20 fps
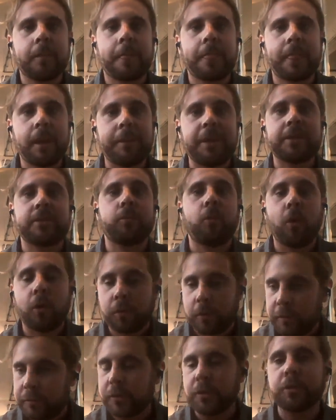I mean, it's what
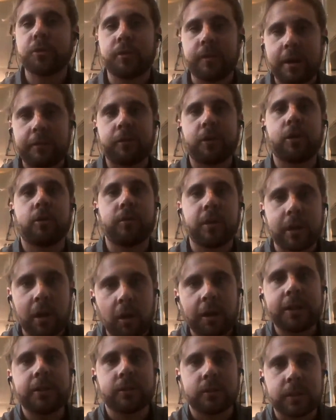the future of Africa
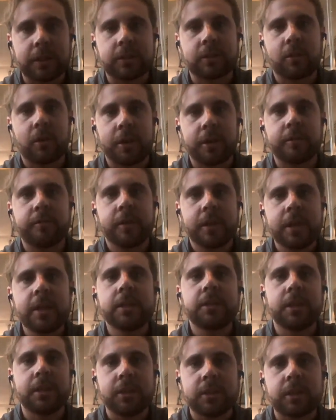relies on, this kind of
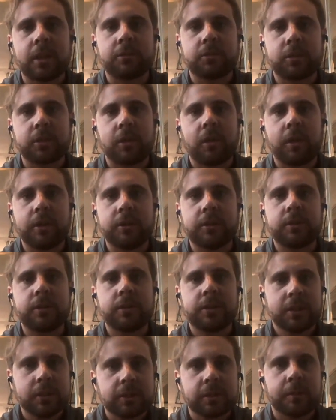decentralized
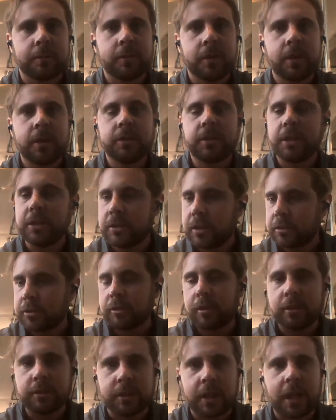system,
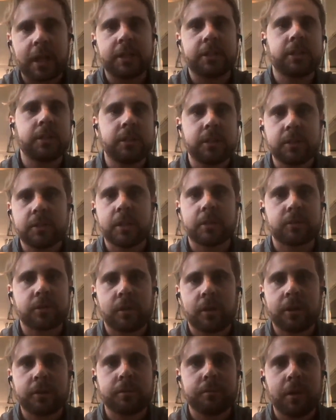decentralized energy,
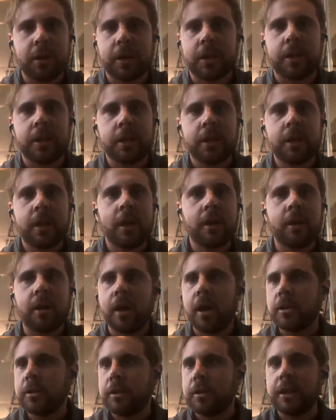decentralized money.
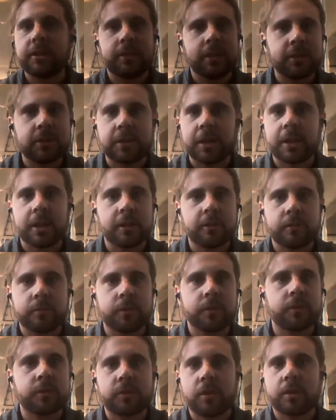Existing
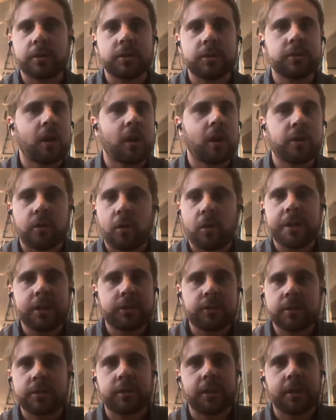structures are not
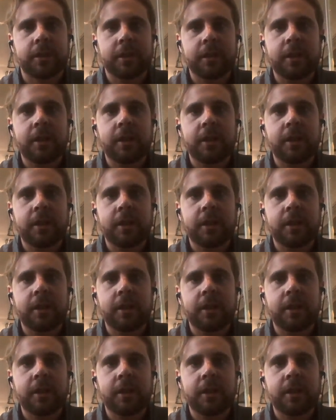interested.